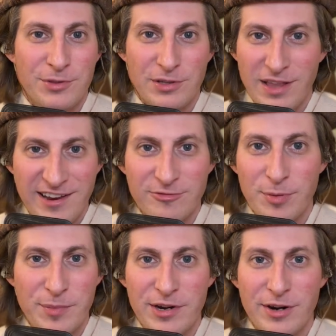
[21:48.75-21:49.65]
a live
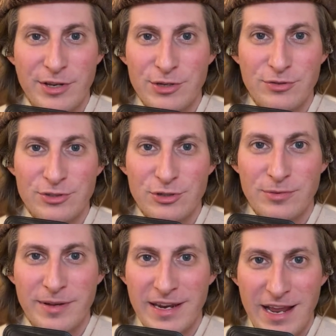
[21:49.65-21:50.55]
premiere on
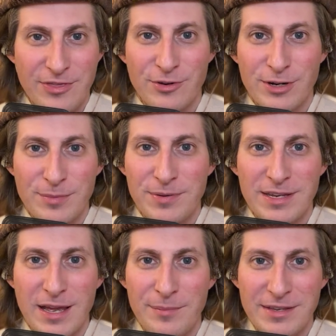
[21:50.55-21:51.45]
YouTube at 8:30
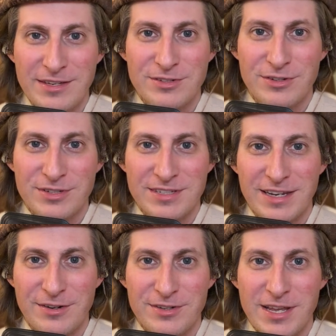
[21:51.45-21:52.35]
p.m. Eastern
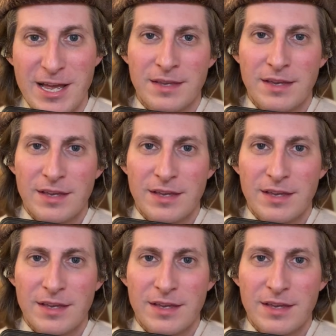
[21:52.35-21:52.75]
Standard Time.